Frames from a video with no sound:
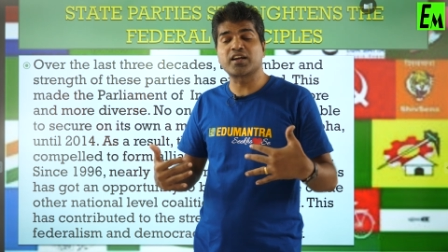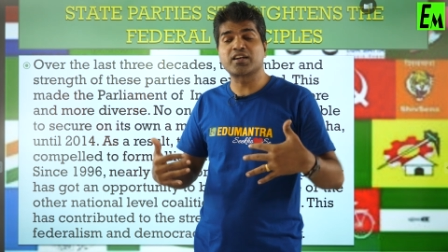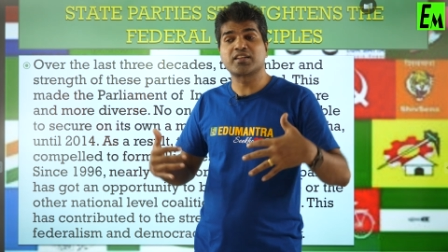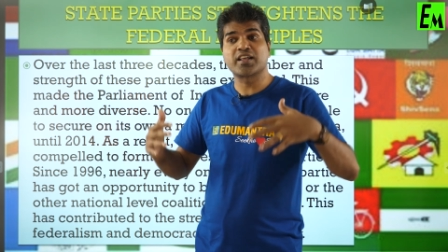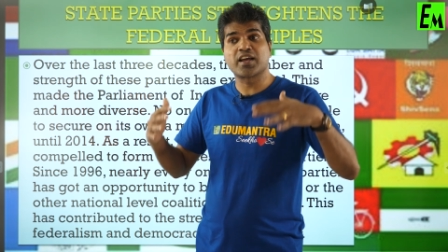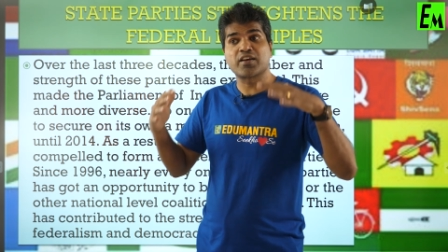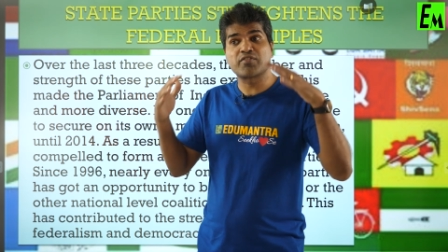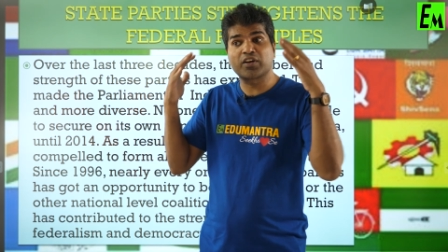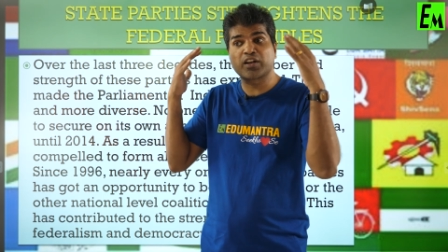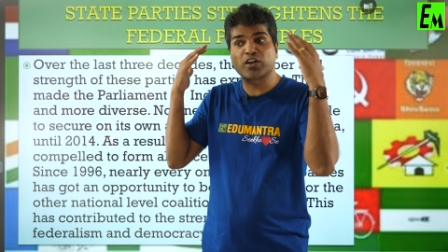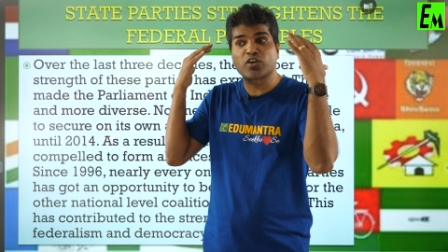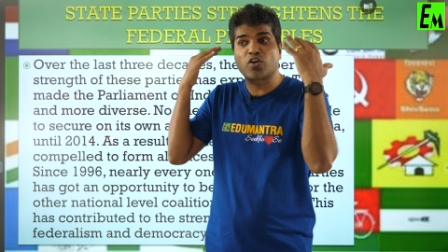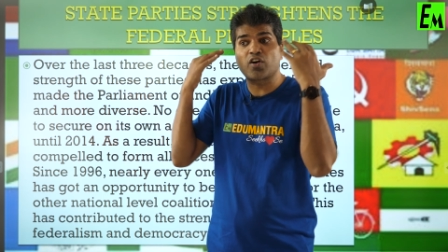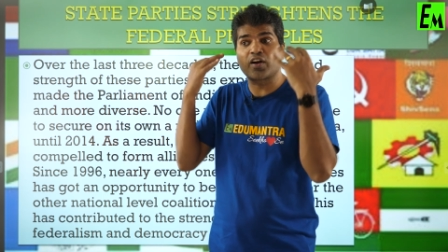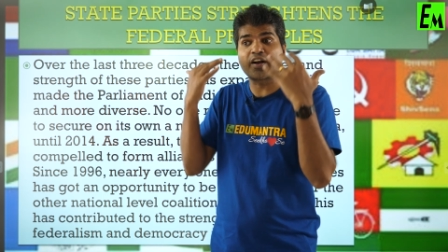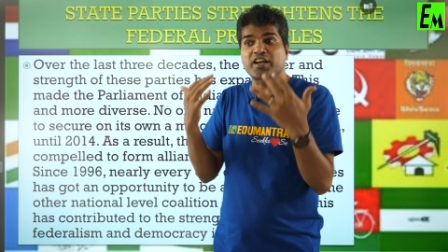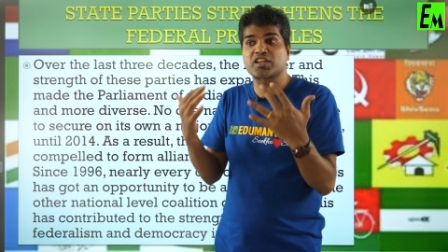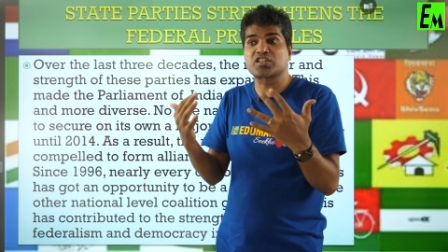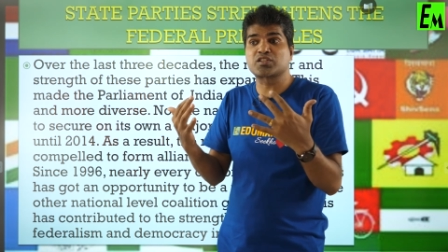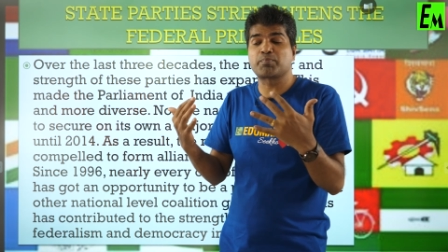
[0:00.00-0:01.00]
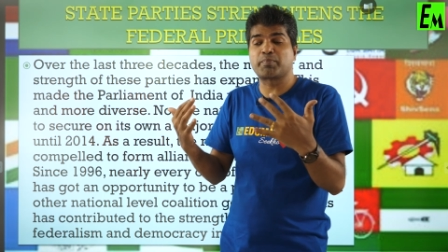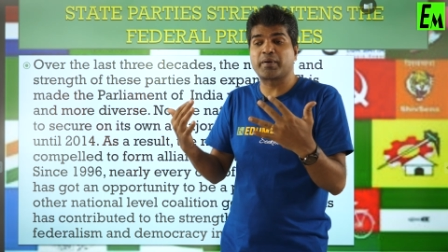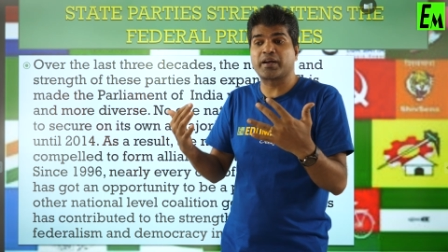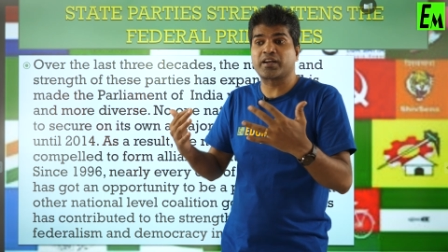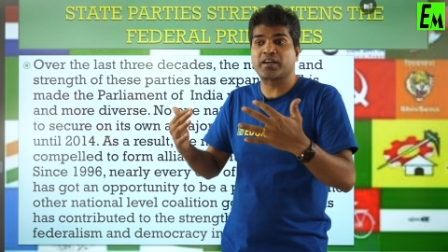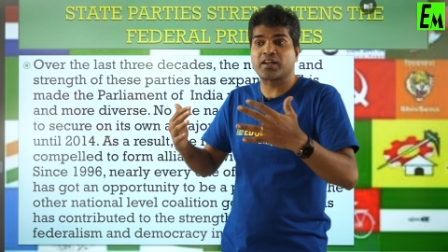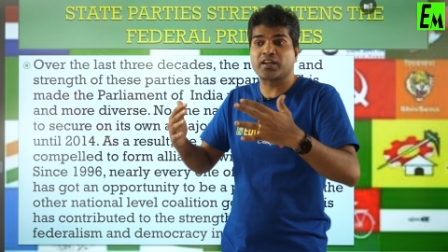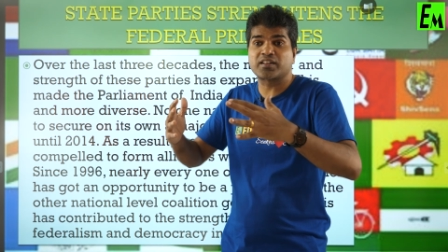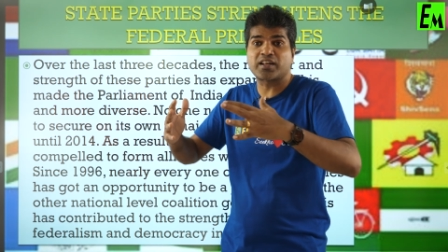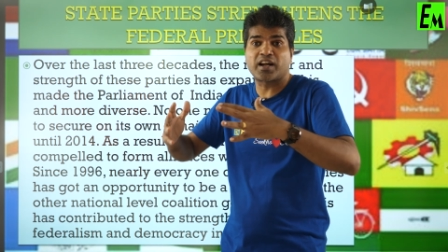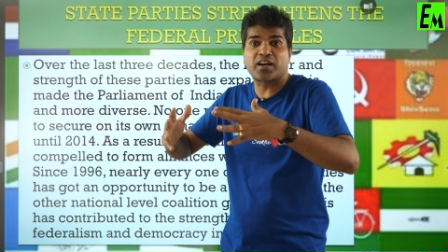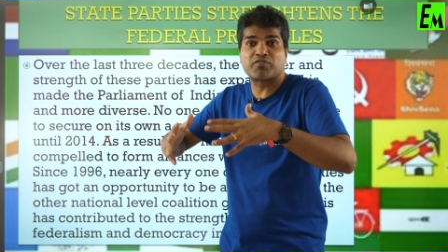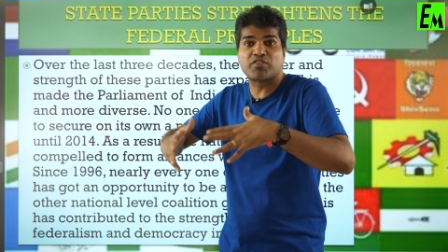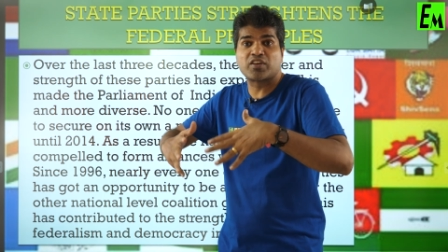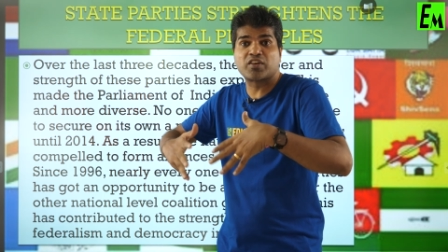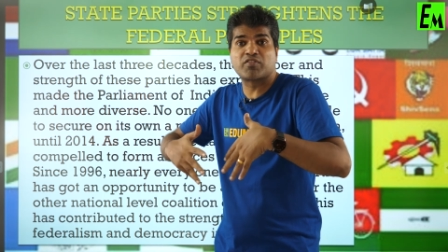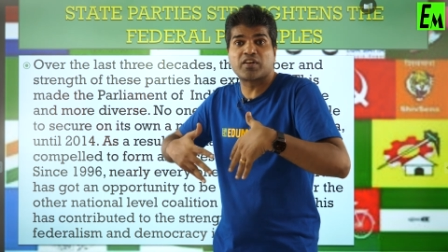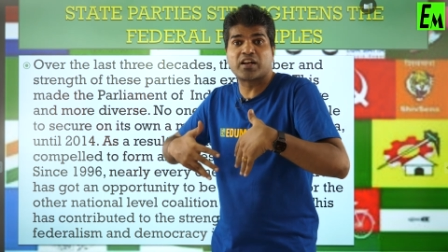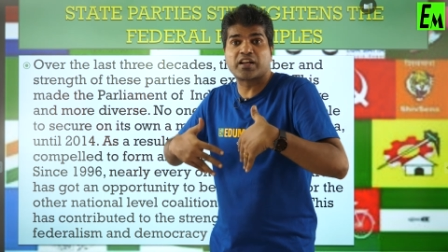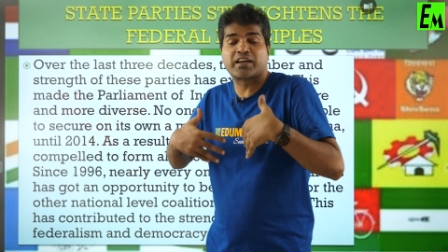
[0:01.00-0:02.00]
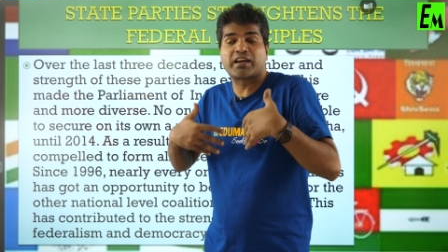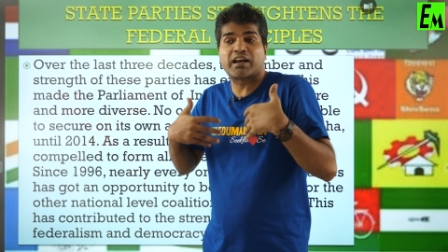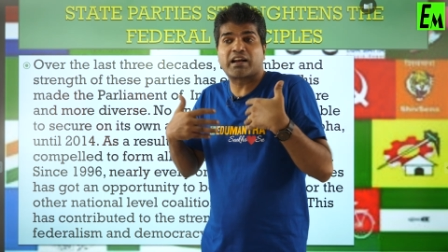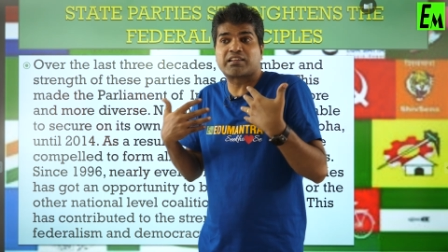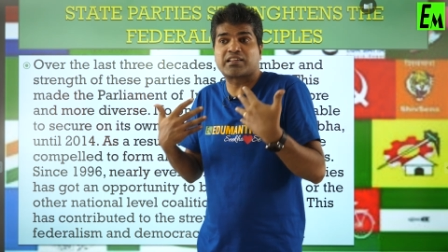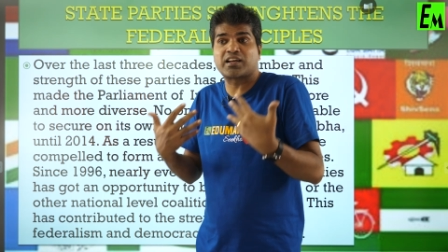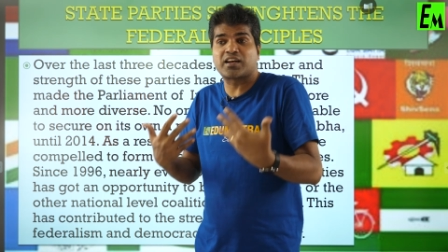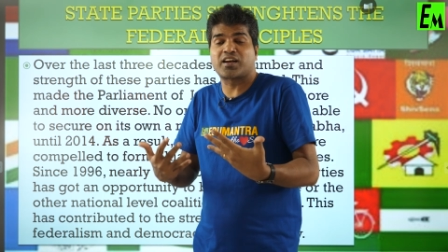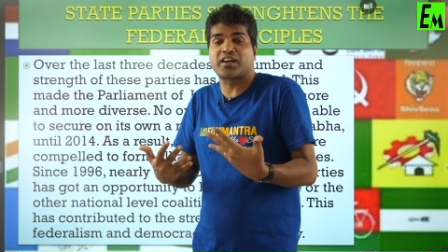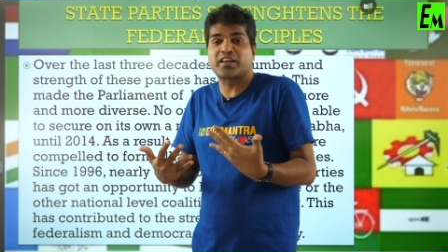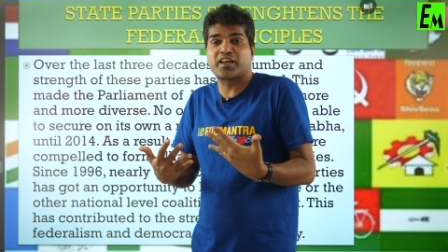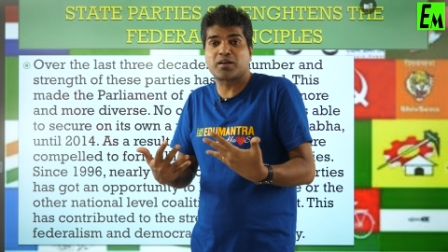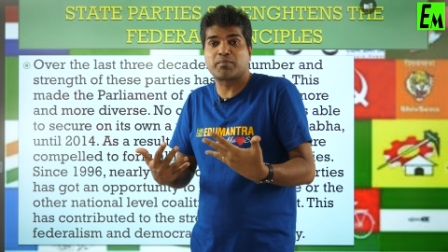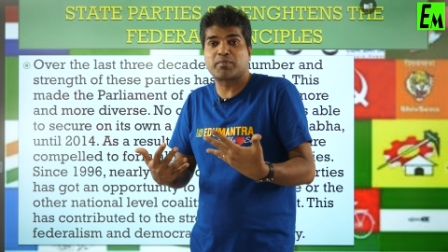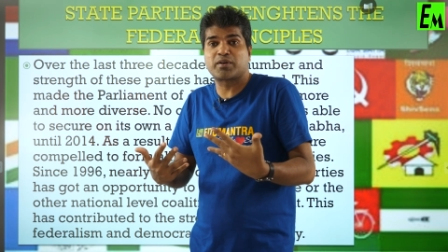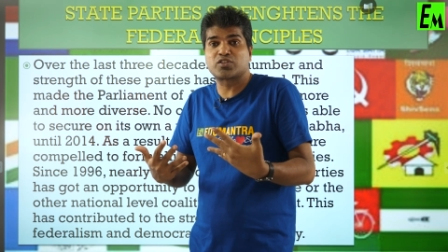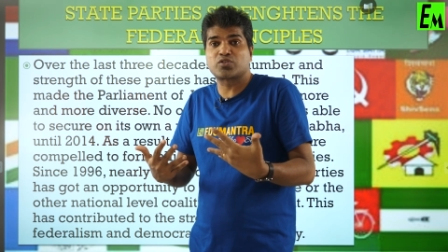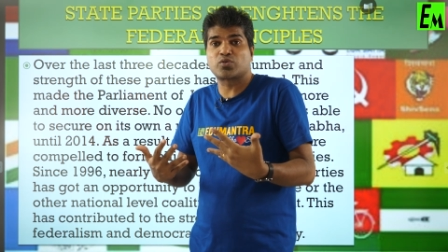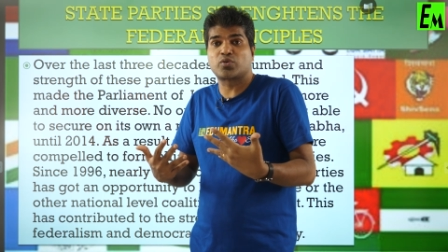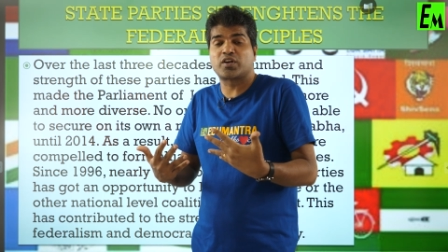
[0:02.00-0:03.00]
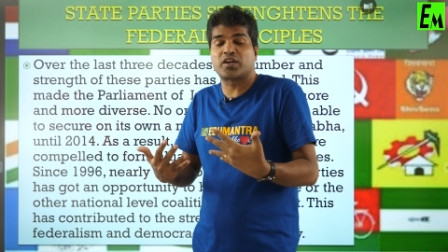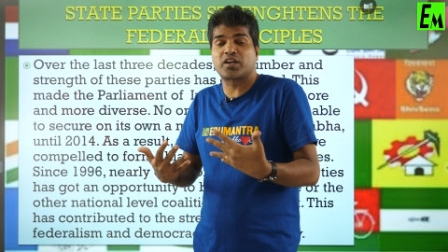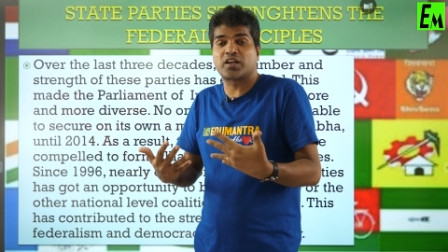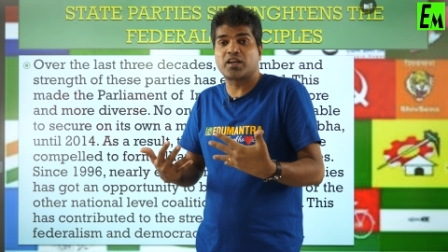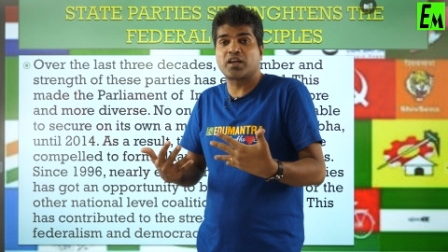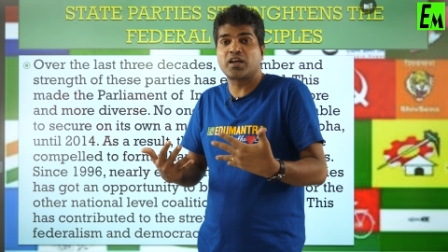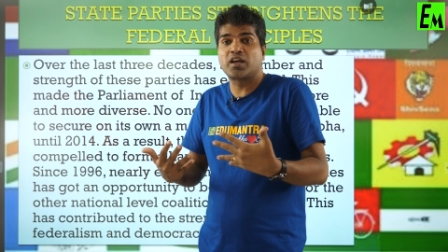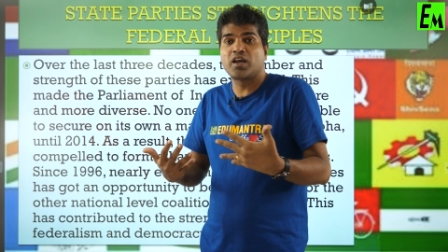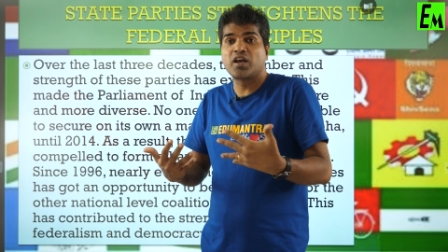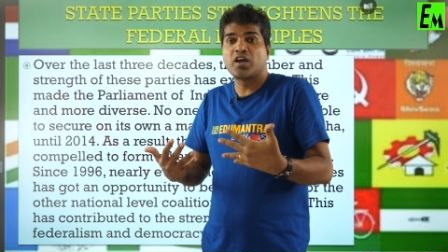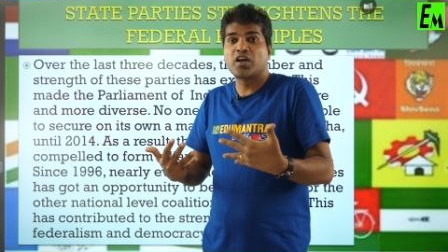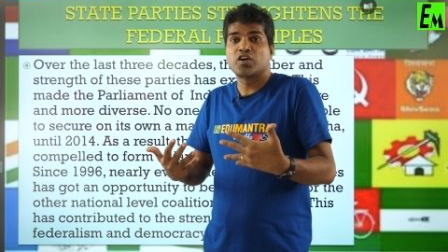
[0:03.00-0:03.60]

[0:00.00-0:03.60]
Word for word: it, they were not expecting that we will get the clear majority.